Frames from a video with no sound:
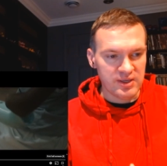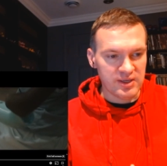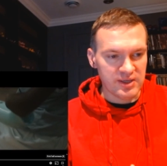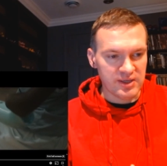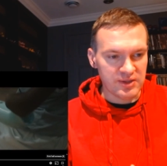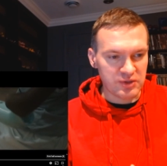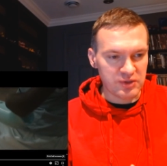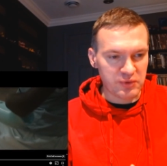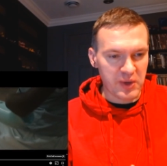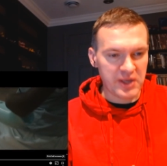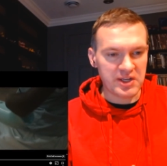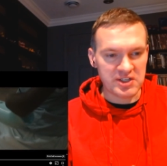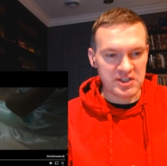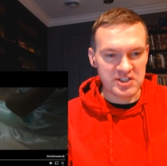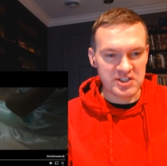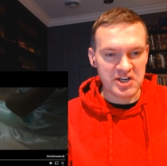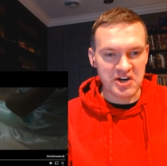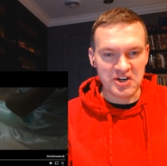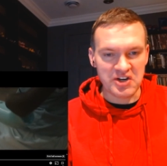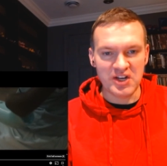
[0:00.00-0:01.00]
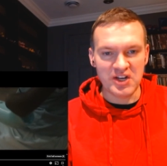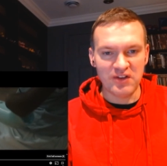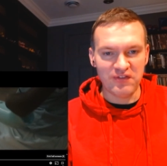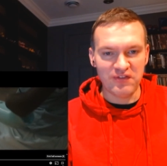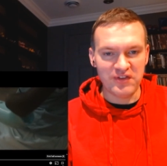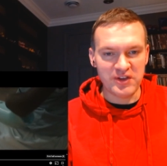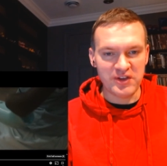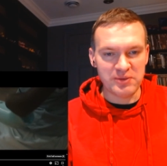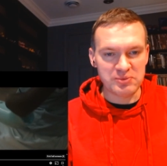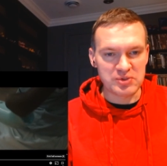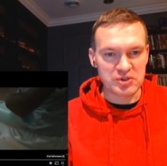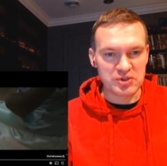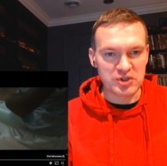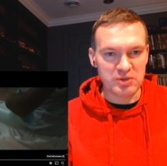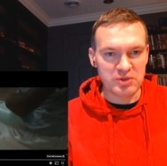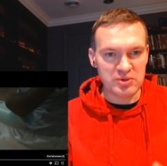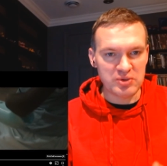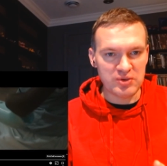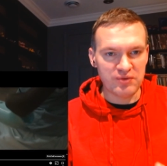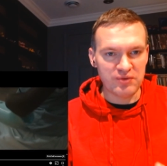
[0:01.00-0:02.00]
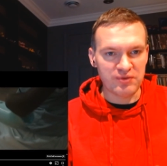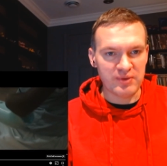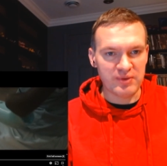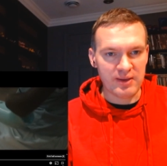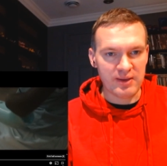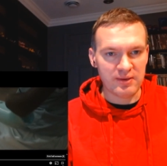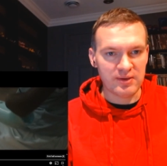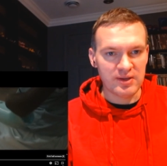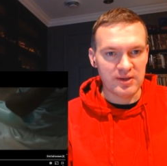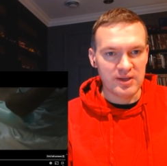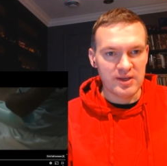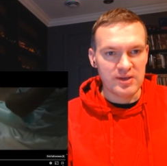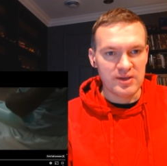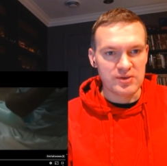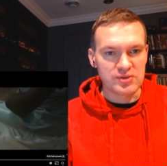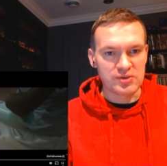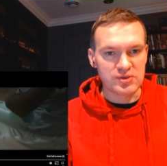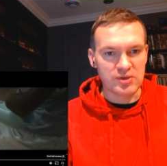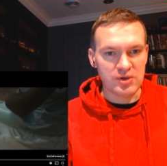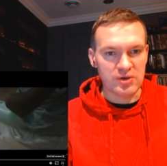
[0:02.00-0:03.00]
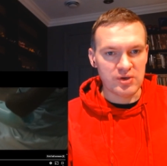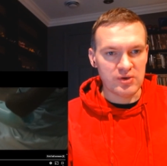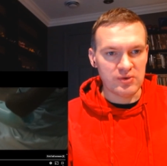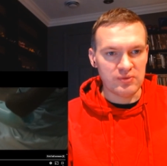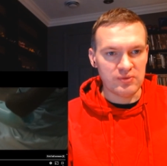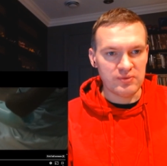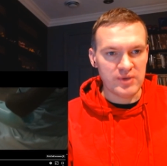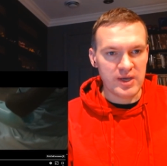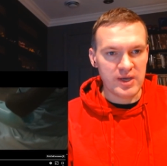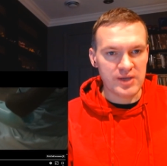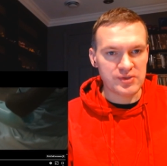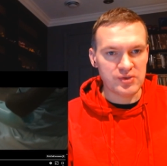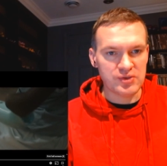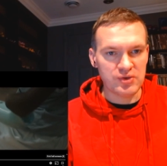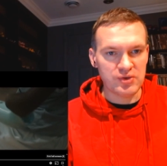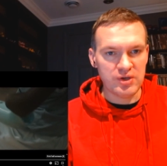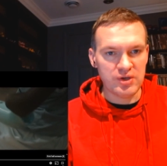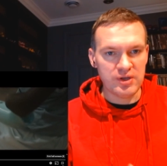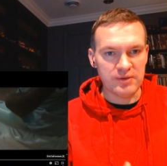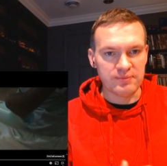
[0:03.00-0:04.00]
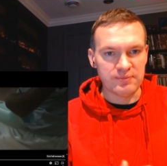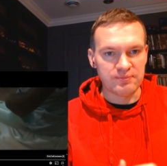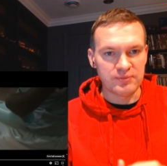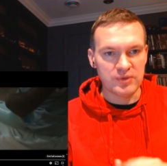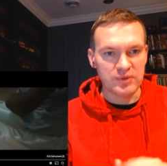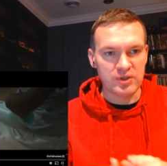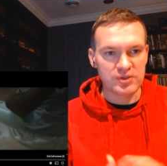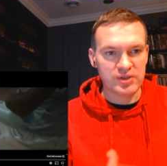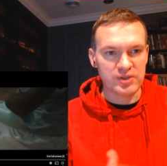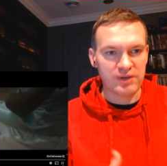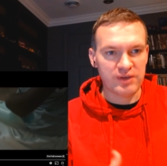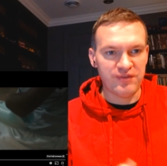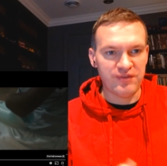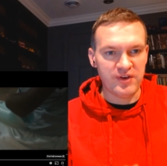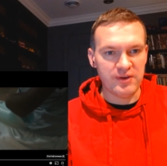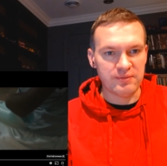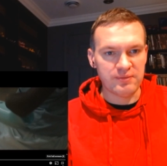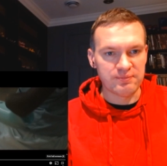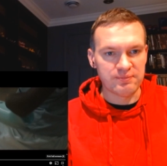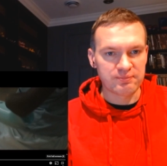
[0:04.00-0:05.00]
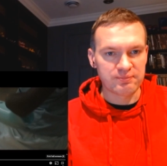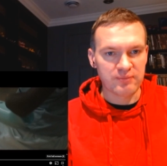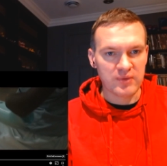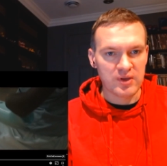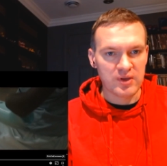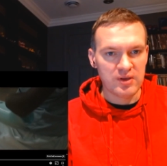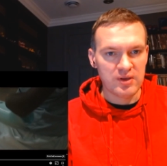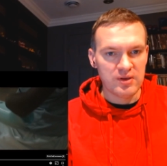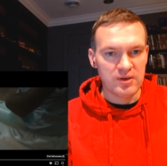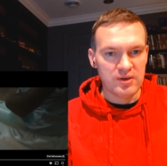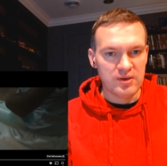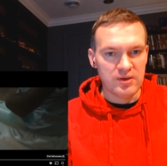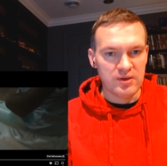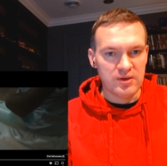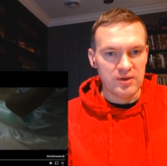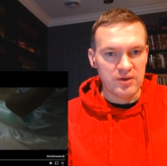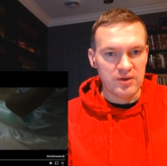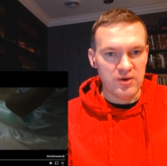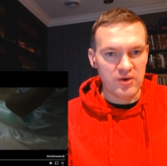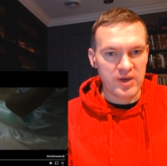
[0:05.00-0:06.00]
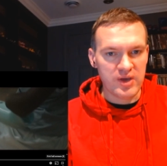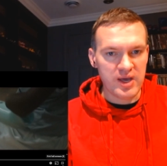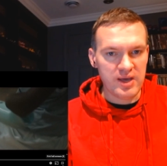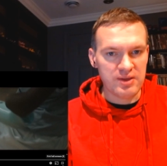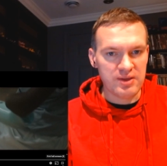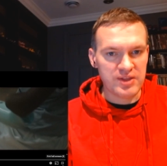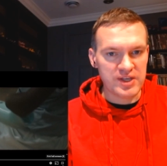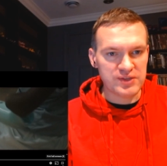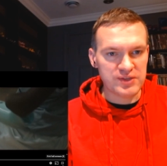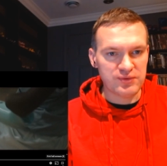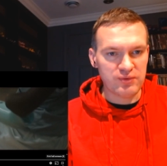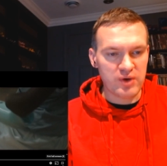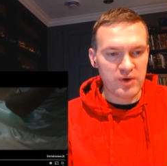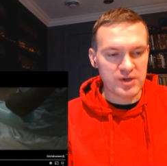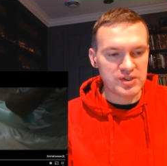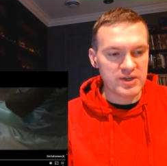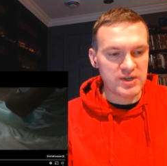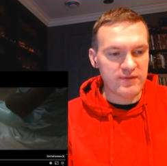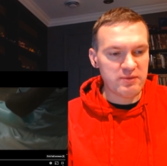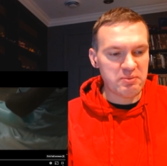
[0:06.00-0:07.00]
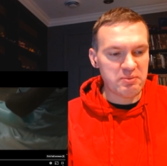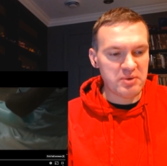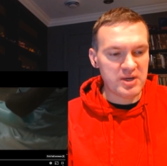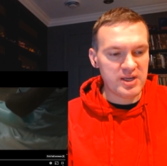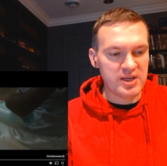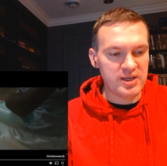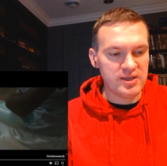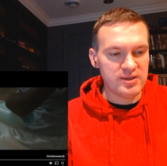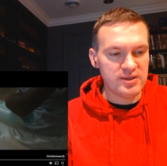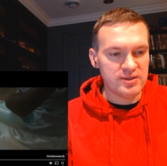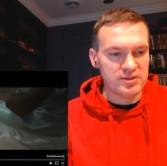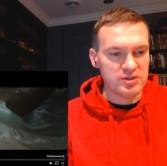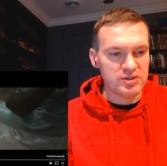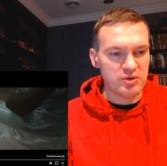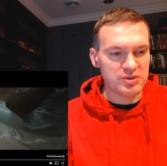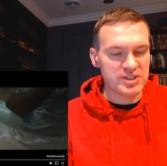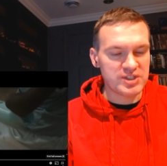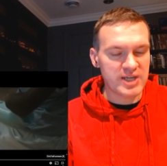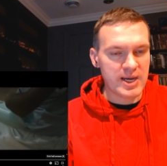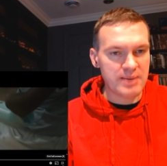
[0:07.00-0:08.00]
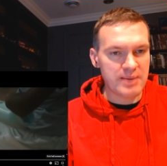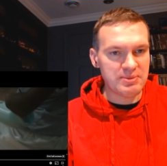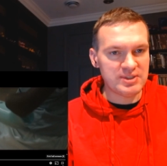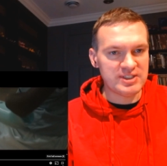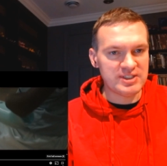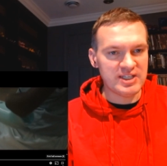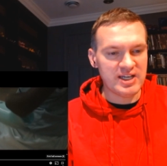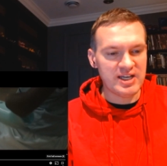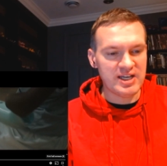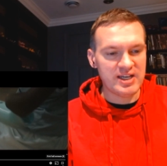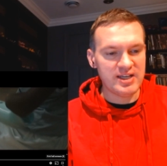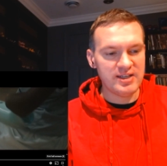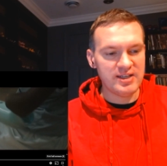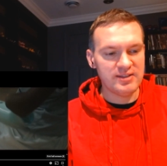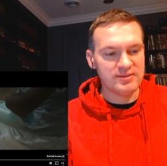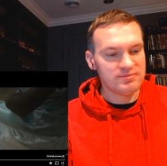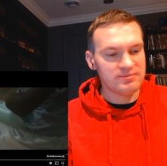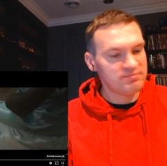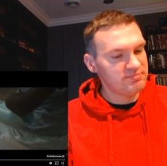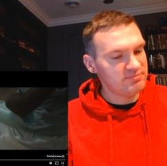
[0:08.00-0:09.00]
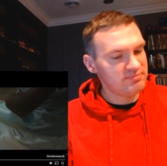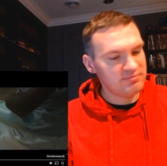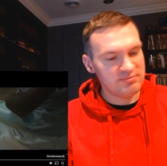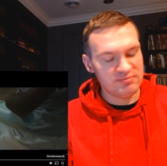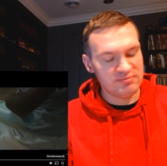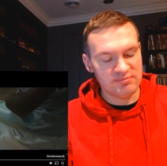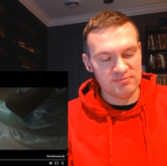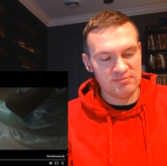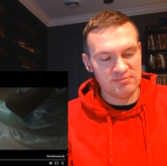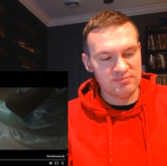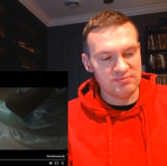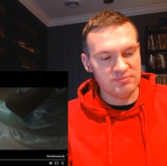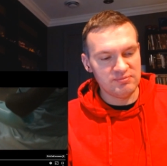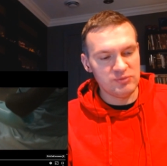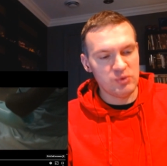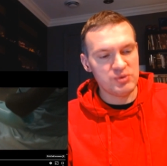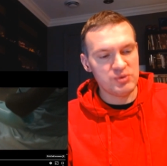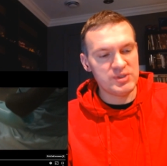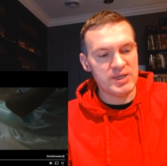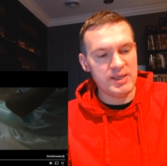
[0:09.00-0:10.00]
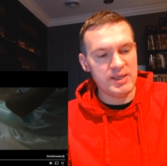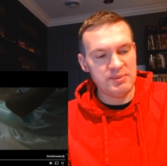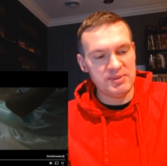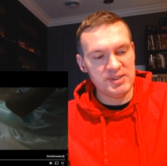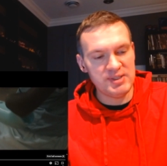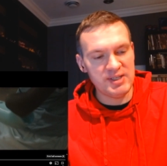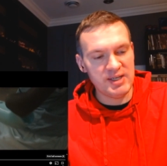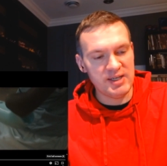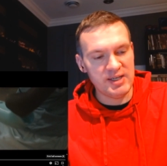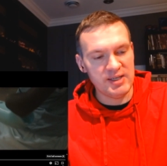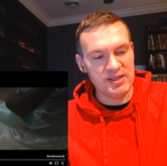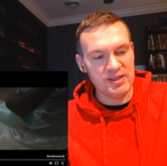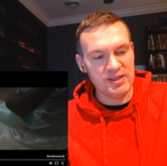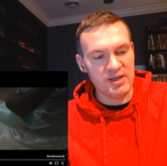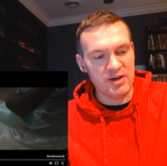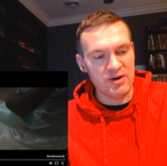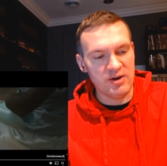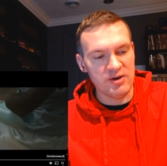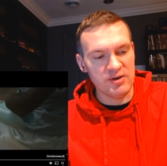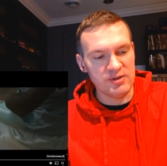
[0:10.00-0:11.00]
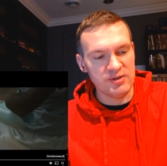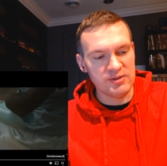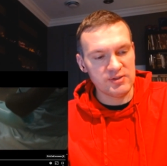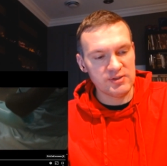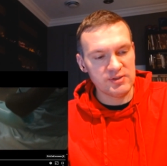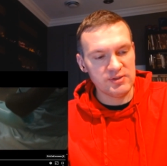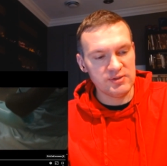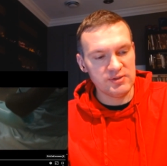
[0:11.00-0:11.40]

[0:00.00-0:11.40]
the Quentin Tarantino films, the German dude for that. So, yeah, it's all good. Looks like fun. Okay, thanks for watching, everybody. No time to die. No time to die hard.